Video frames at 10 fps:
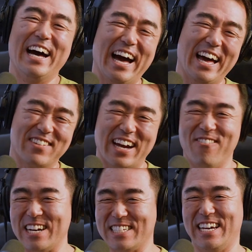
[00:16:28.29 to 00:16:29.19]
I mean, I
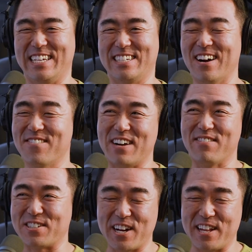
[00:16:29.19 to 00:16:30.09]
want to say it's hard, but I'm
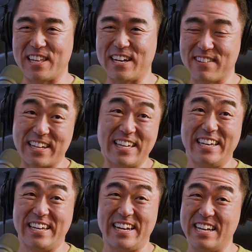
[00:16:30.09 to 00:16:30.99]
like trying to think. Like,
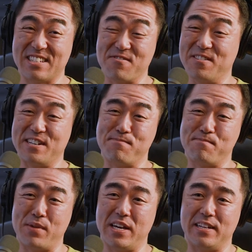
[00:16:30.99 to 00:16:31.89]
it hasn't really
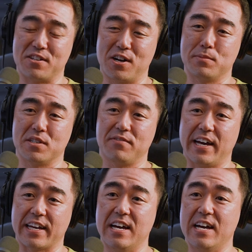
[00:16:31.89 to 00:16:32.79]
been in terms of
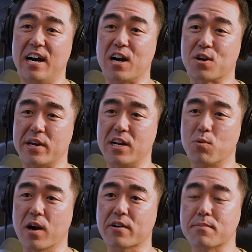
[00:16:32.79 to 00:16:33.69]
like agree to
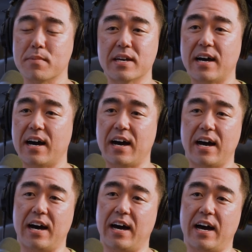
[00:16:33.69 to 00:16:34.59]
work with me.
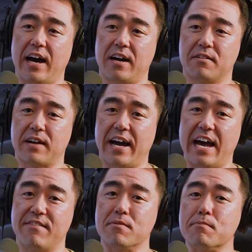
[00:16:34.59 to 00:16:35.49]
I, I don't. I
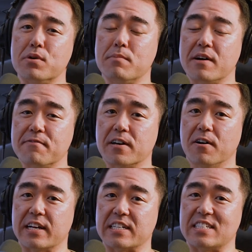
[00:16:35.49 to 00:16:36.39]
haven't put my finger
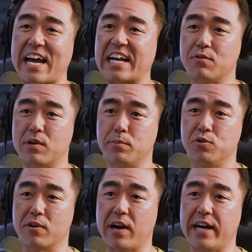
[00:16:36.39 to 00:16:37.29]
on exactly what I'm
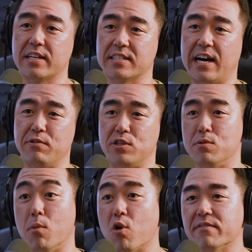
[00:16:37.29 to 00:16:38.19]
doing right because I, I, would do
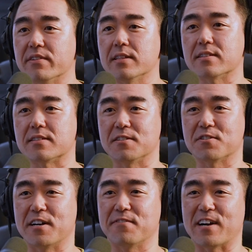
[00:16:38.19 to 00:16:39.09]
more of it to
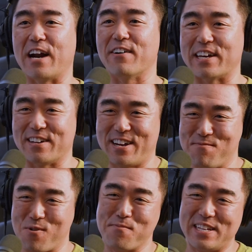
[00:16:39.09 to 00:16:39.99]
try to figure out how do I get
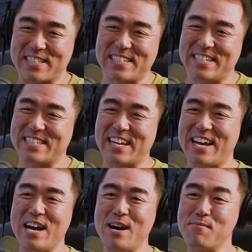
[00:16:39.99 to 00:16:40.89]
get more businesses.
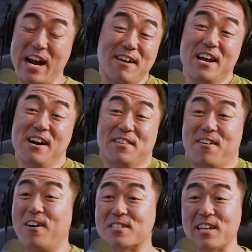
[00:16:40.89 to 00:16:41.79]
But I don't know.
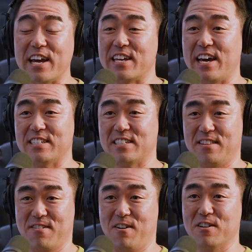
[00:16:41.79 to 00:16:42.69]
They're all saying yes, and
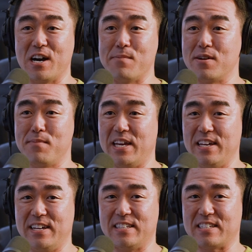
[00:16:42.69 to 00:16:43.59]
they're all coming to me,
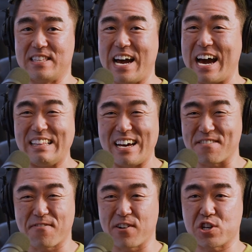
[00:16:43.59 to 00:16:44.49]
and it's not a lot
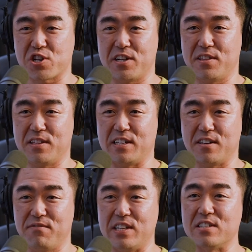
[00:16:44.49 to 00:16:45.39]
of friction in, in
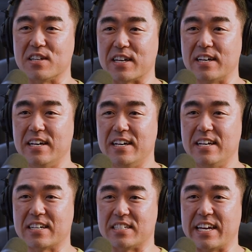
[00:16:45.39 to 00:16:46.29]
convincing
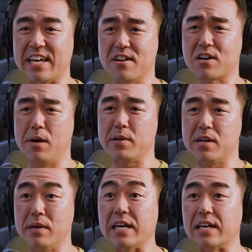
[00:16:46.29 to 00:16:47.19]
because again, they're coming to
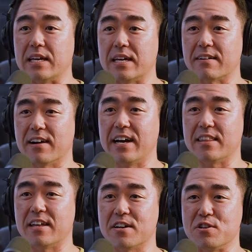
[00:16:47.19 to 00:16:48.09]
me, right?
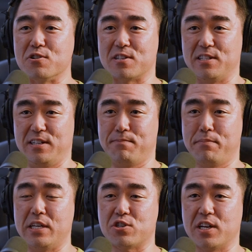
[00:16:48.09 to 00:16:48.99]
right? They're usually
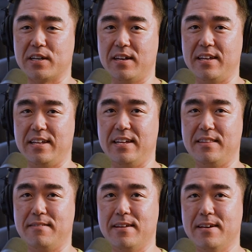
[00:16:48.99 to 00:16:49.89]
pitching
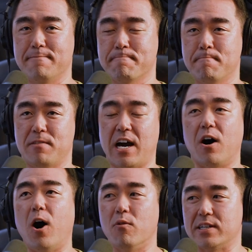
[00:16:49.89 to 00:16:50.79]
in. Not
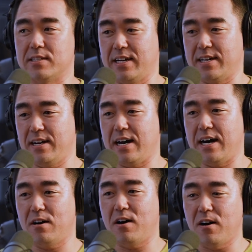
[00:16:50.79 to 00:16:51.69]
always. Like,
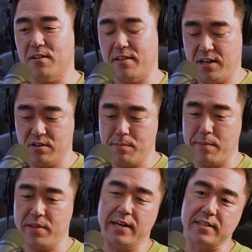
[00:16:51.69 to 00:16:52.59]
I'll, I'll they'll come
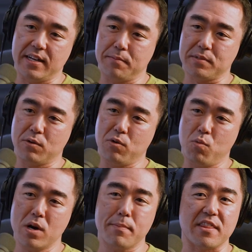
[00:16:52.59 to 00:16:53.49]
up with the idea and say, "Well,
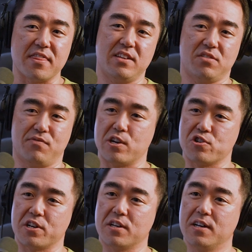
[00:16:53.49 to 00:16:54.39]
what about this
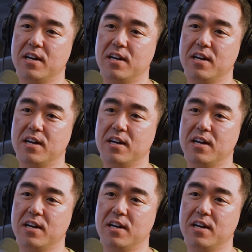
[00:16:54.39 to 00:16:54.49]
version?"